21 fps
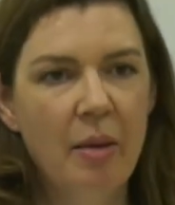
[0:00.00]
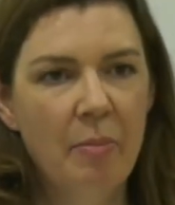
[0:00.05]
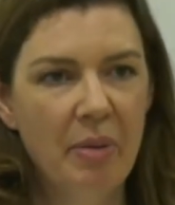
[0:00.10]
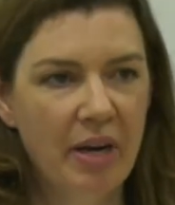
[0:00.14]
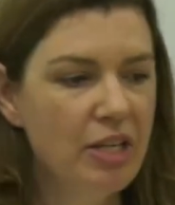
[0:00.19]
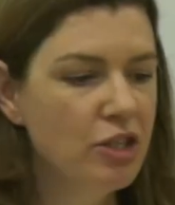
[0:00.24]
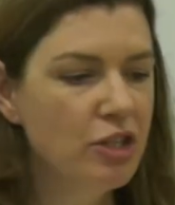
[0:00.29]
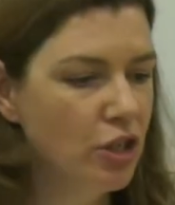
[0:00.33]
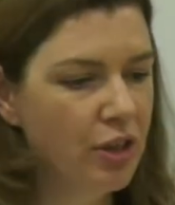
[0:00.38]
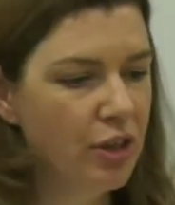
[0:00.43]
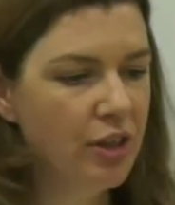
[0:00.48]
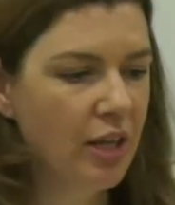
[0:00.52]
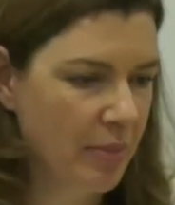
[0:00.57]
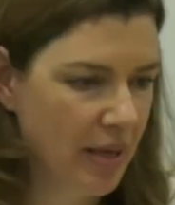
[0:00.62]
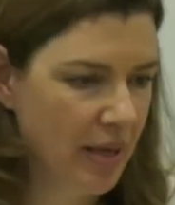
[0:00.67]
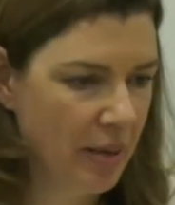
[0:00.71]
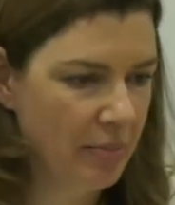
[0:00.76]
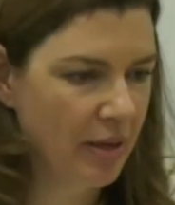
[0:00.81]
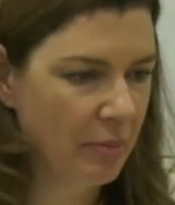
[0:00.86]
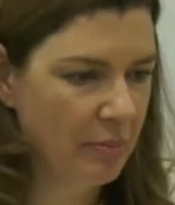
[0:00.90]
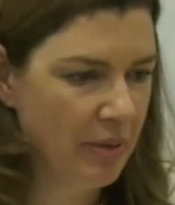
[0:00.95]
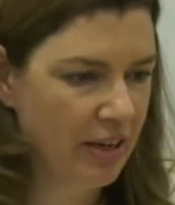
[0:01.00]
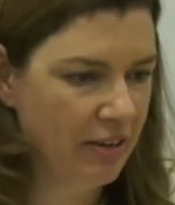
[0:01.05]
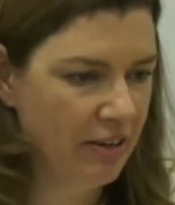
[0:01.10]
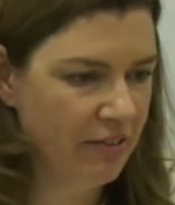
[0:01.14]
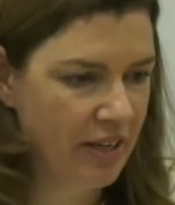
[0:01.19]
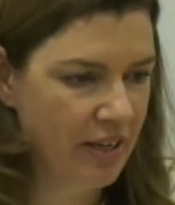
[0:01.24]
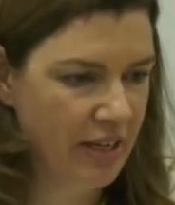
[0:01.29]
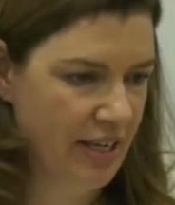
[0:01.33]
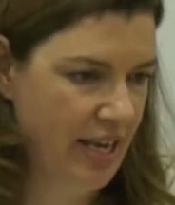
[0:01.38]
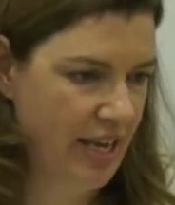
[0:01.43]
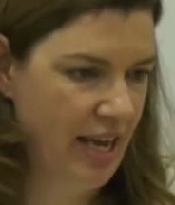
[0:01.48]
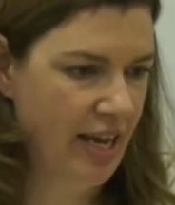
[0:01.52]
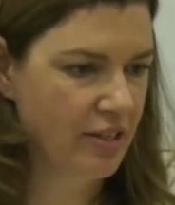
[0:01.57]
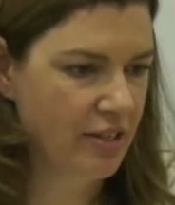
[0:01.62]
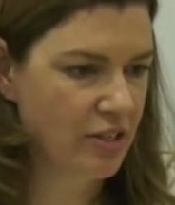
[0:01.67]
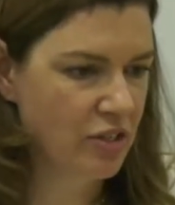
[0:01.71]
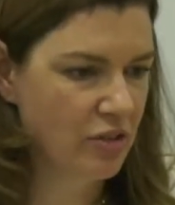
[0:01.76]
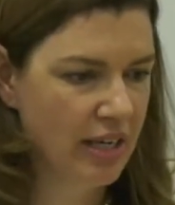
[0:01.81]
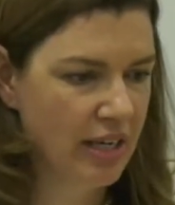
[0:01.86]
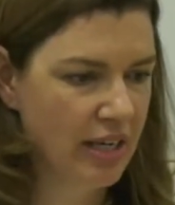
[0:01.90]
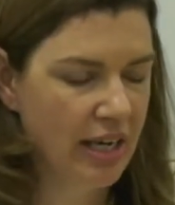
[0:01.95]
But I do think public benefit
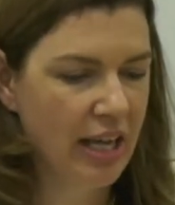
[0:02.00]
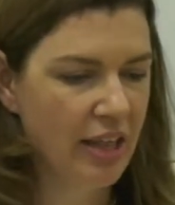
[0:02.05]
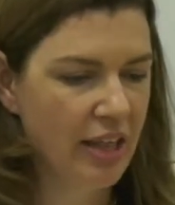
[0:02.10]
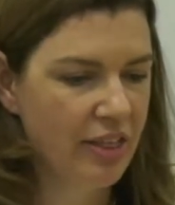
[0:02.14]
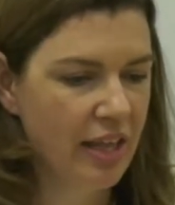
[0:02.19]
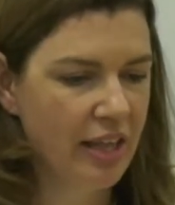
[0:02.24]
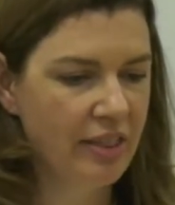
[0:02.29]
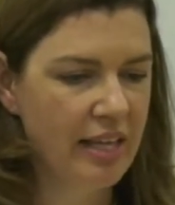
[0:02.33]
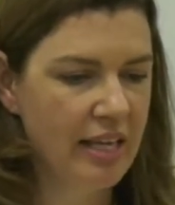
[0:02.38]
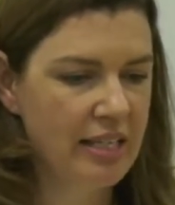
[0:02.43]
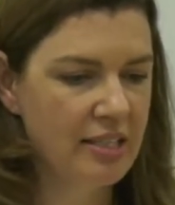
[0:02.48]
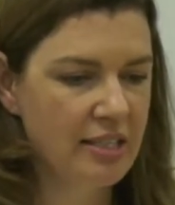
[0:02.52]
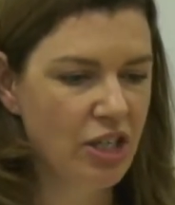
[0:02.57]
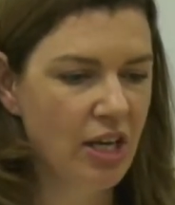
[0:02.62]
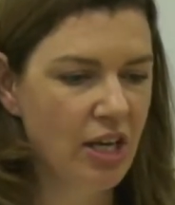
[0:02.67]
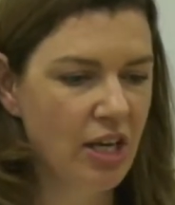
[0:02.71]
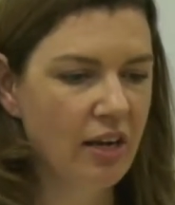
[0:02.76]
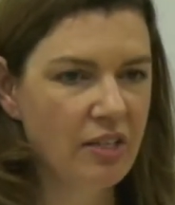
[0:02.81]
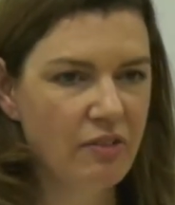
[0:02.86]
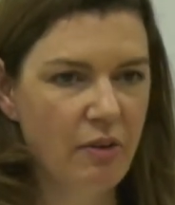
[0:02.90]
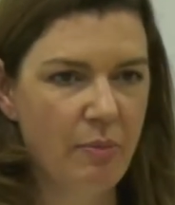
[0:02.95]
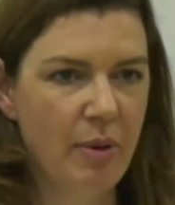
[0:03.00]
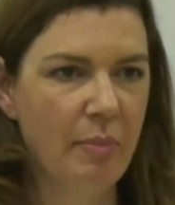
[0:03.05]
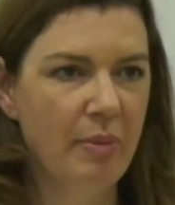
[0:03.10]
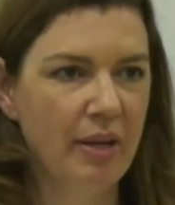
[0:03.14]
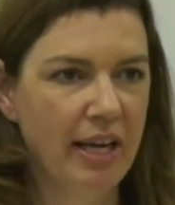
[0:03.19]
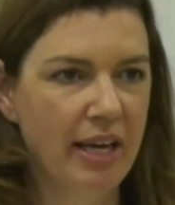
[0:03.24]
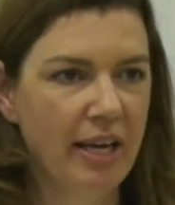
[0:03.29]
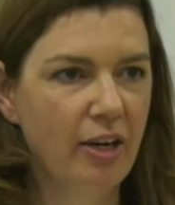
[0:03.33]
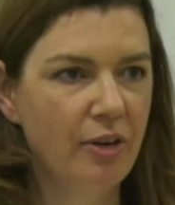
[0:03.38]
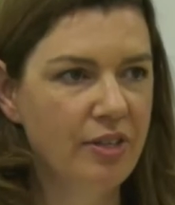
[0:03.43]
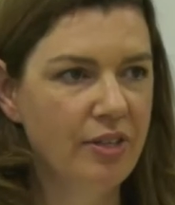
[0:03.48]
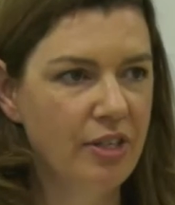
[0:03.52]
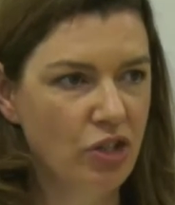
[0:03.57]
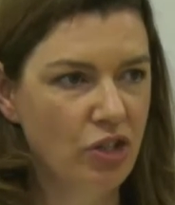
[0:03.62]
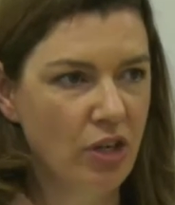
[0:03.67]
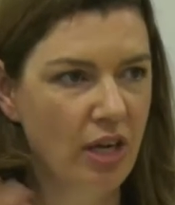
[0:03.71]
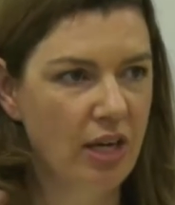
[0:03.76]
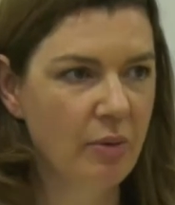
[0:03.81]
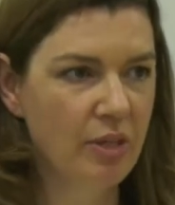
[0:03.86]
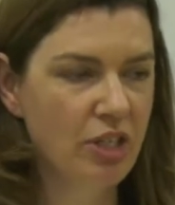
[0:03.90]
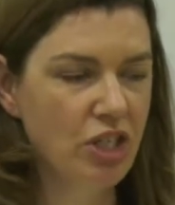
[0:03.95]
counts, right? And I think that's the challenge for public health, is
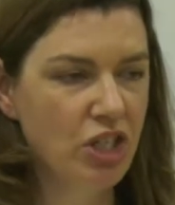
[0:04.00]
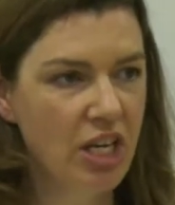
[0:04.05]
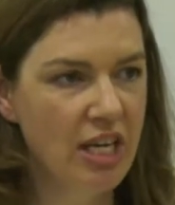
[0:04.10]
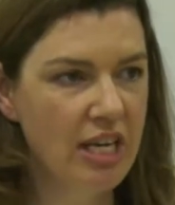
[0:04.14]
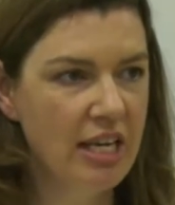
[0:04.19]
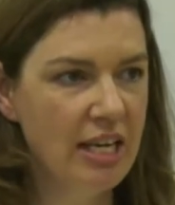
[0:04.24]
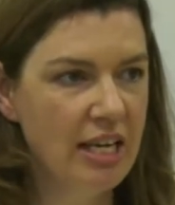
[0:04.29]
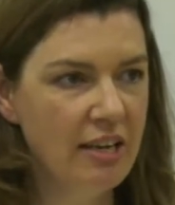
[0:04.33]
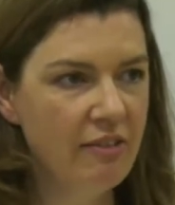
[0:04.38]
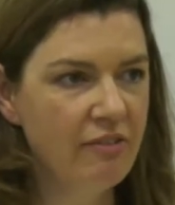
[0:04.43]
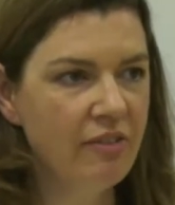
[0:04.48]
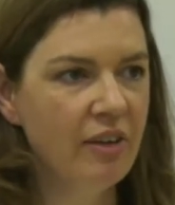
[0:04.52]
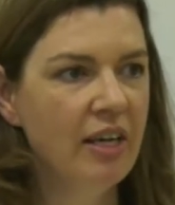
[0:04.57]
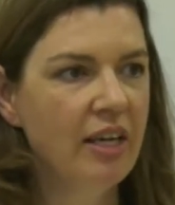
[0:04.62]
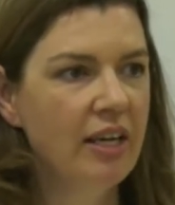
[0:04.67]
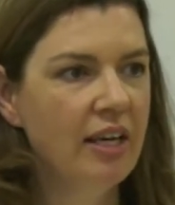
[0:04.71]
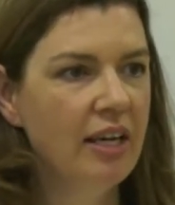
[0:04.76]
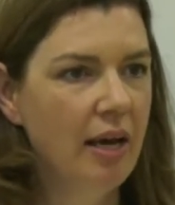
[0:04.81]
trying to achieve